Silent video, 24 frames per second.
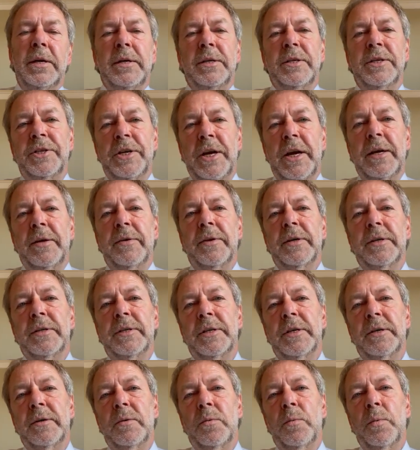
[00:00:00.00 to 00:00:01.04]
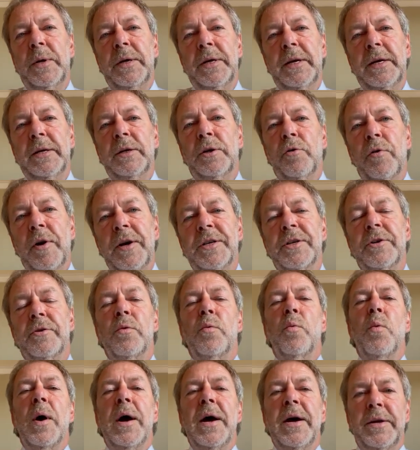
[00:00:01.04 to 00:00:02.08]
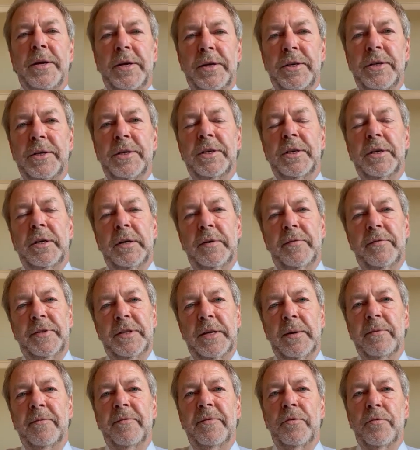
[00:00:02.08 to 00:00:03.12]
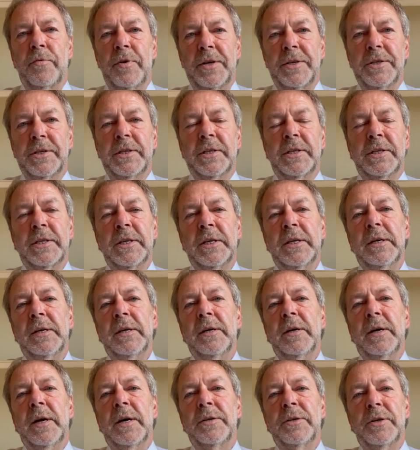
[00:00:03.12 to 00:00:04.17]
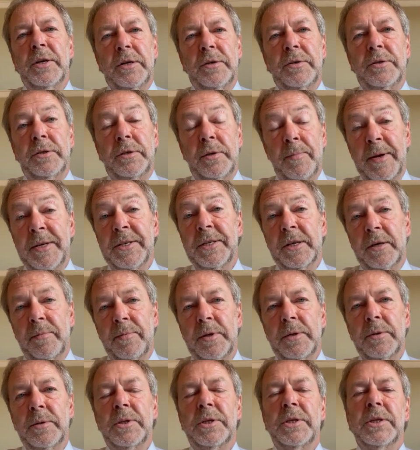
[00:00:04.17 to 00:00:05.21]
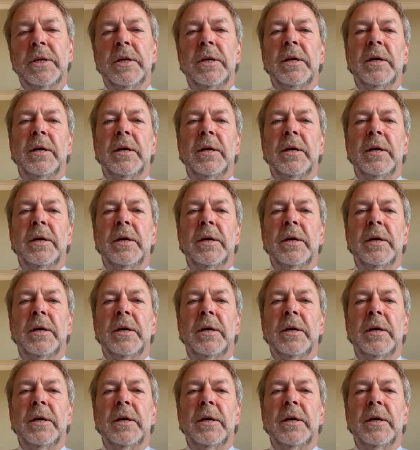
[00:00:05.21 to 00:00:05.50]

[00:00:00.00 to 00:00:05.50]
say that we need greater awareness of some of the risks, and domestic abuse